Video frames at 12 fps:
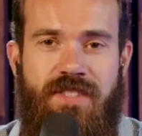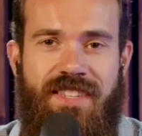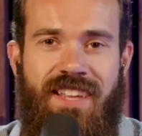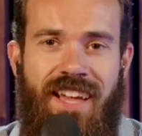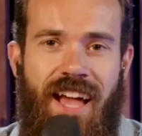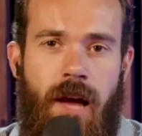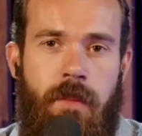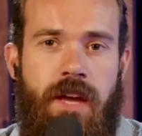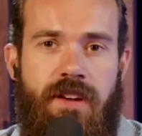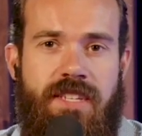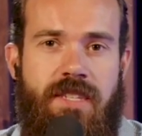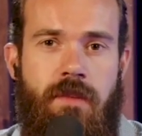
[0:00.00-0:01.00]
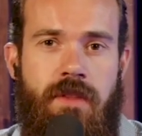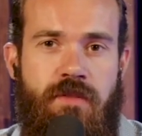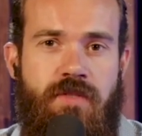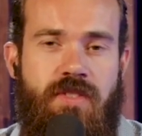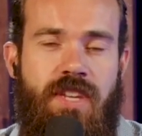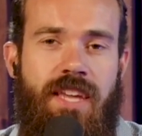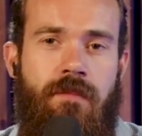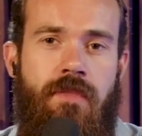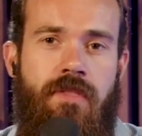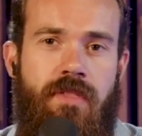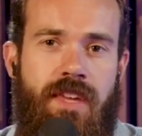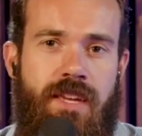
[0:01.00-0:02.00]
And I'm hearing some of those same
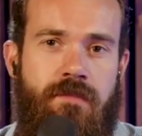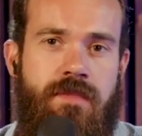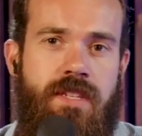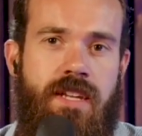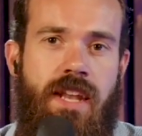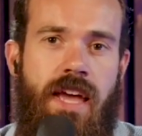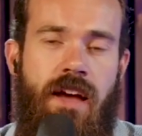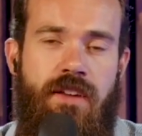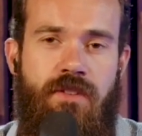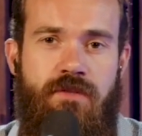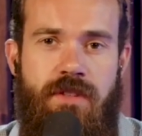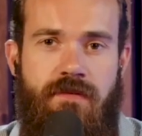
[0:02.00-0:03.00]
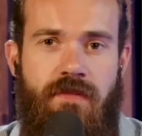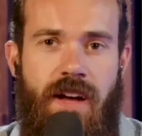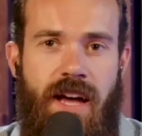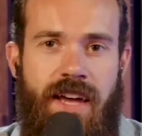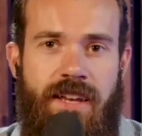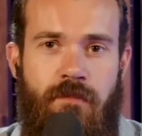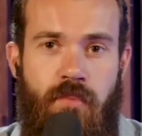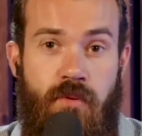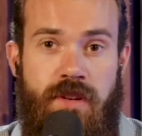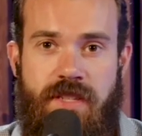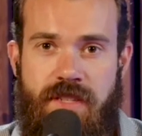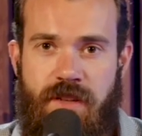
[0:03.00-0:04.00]
themes in how you define
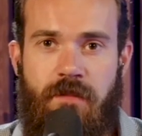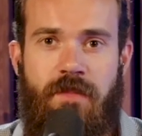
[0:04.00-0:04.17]
PRIZM.